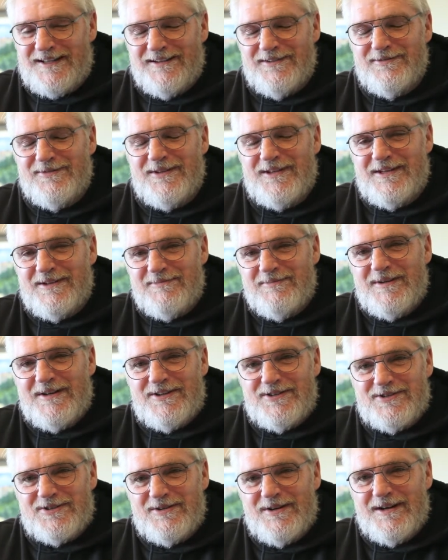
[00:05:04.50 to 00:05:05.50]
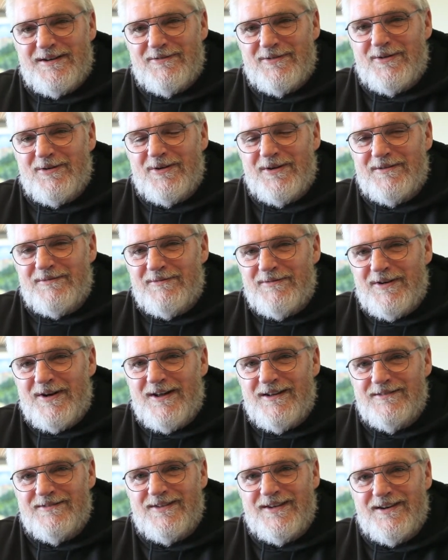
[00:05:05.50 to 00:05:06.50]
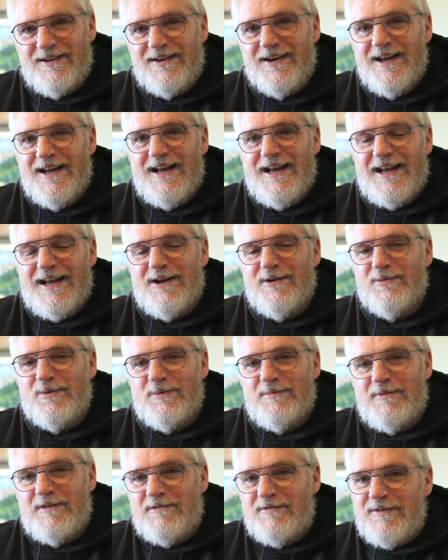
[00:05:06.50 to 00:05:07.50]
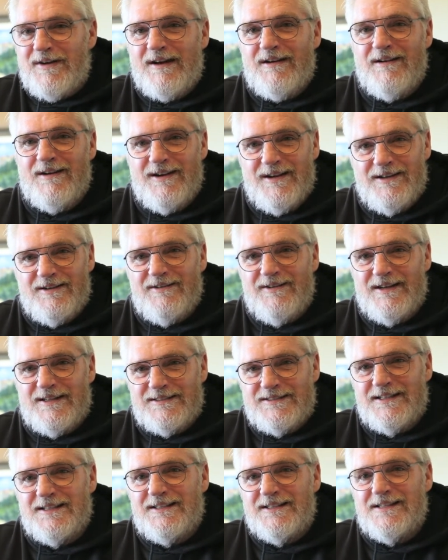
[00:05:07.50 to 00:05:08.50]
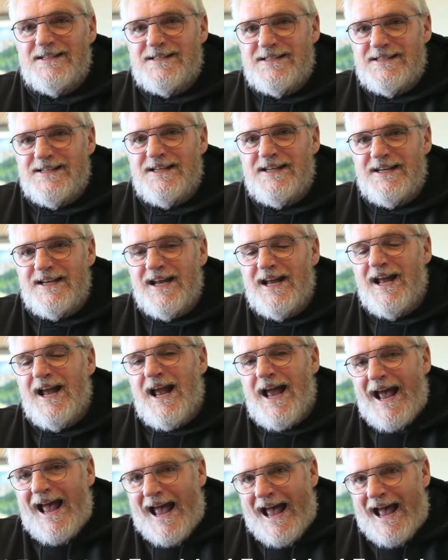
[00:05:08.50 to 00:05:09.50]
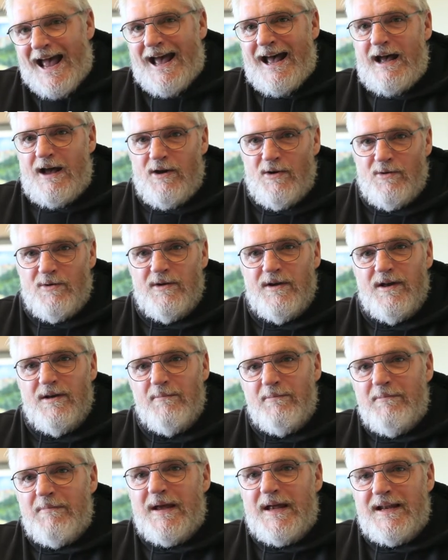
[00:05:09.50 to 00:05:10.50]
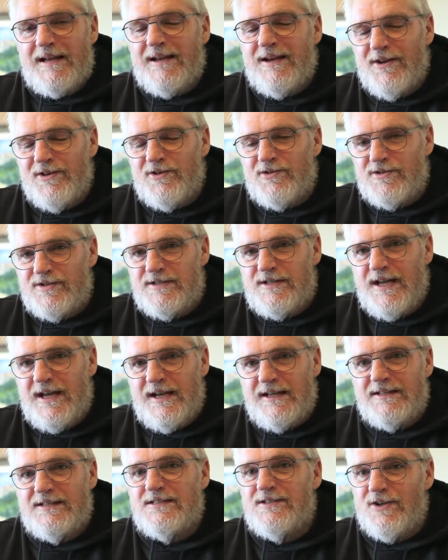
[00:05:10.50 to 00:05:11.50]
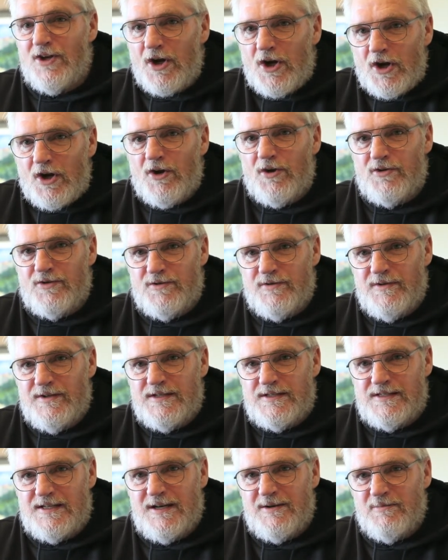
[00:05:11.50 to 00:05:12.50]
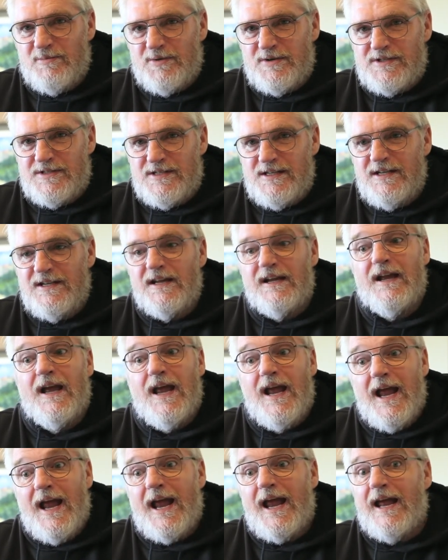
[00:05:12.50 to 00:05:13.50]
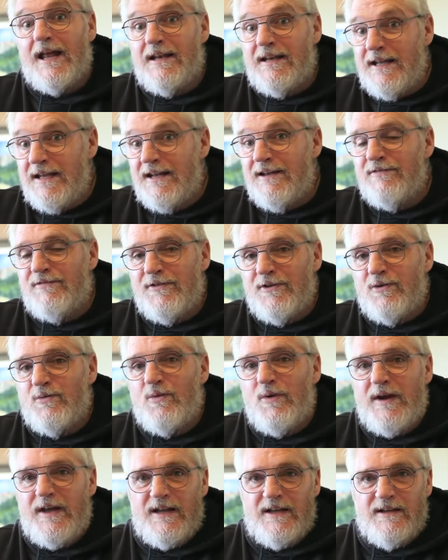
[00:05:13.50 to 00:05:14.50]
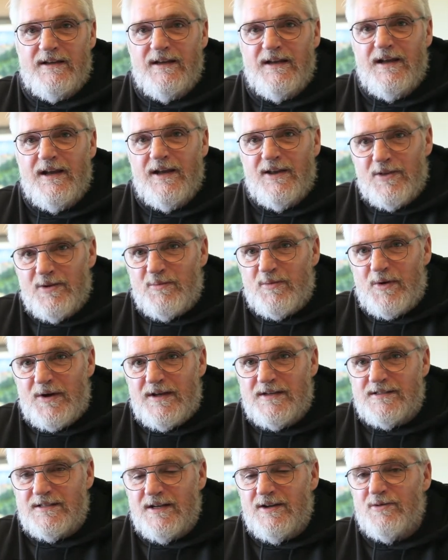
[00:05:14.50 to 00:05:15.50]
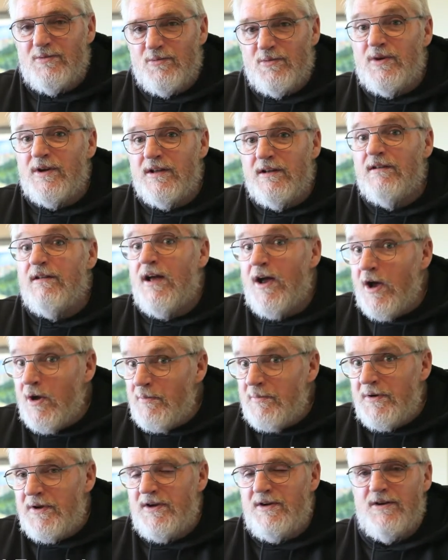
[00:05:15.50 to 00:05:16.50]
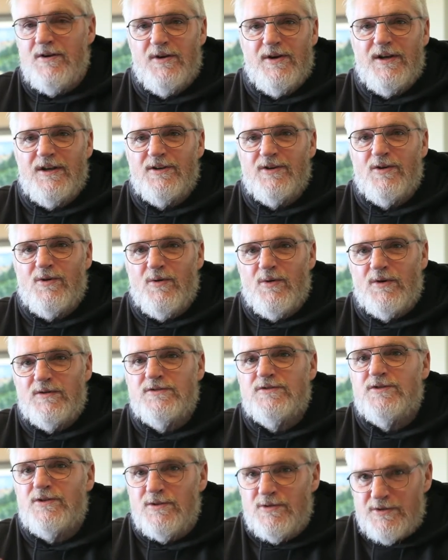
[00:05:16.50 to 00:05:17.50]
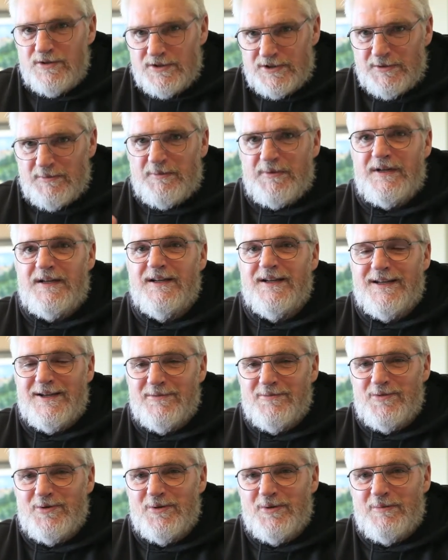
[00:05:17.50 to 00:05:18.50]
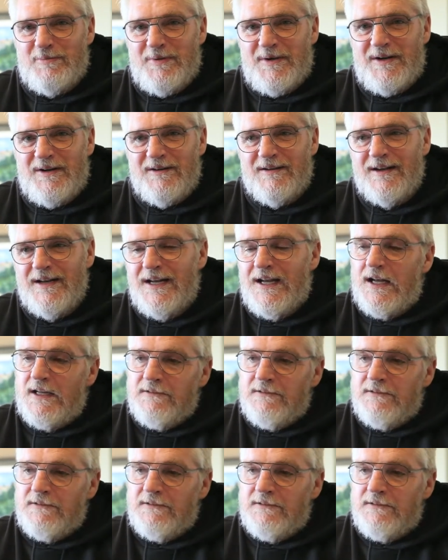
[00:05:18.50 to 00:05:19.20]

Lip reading: of the administrative court involved here, it will be very interesting to see how many other states go through the same proceeding, and if and when the president will appear in courts who subpoena him to appear.